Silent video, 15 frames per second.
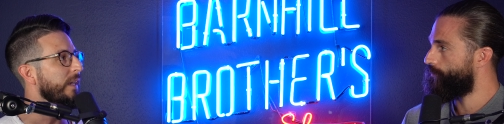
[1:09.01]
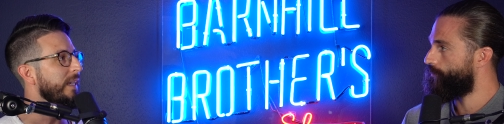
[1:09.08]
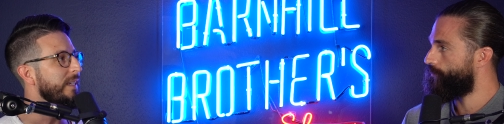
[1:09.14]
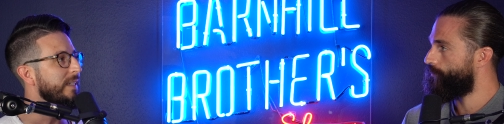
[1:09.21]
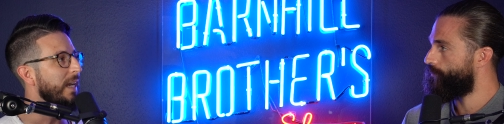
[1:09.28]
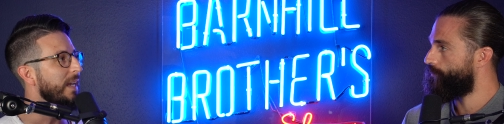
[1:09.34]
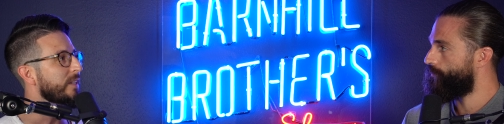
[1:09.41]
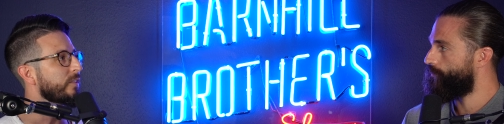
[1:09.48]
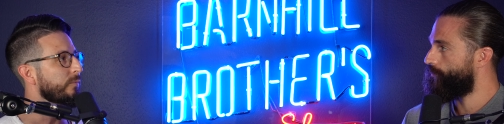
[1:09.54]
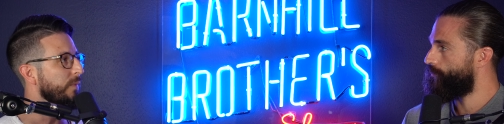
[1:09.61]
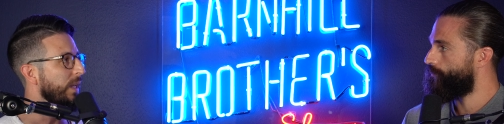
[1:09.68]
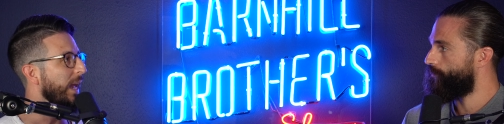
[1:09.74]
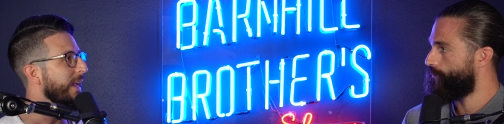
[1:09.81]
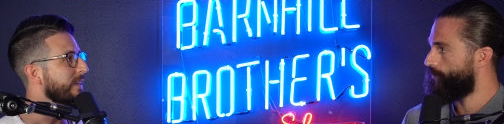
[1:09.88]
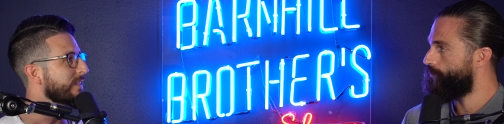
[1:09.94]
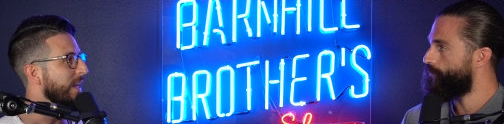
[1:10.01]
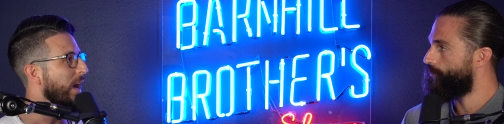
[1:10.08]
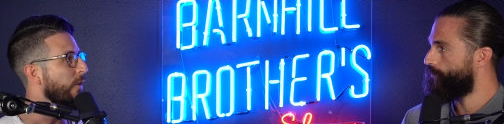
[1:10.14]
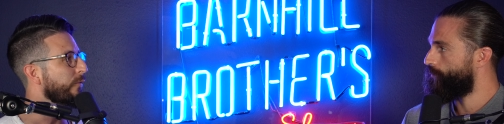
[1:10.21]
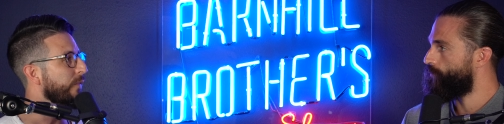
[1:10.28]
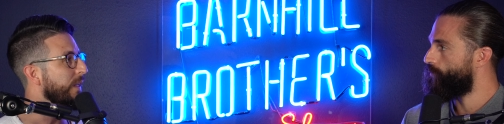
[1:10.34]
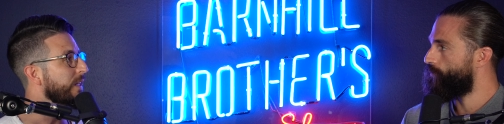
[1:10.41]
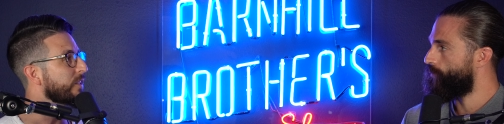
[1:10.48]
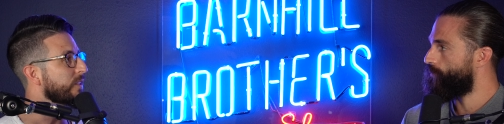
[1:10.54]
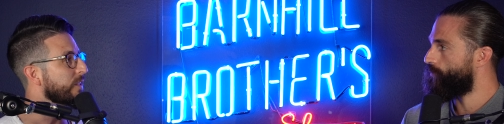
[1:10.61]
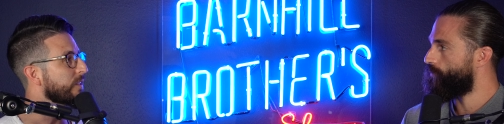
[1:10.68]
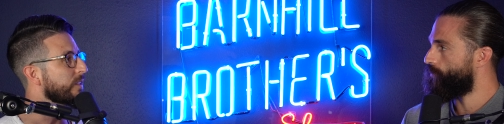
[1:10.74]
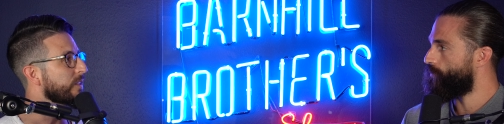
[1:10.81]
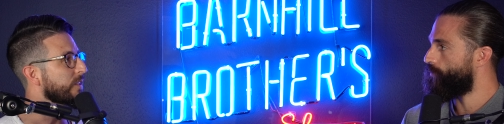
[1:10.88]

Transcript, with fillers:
Speaker 1: He's got some lights out finishes and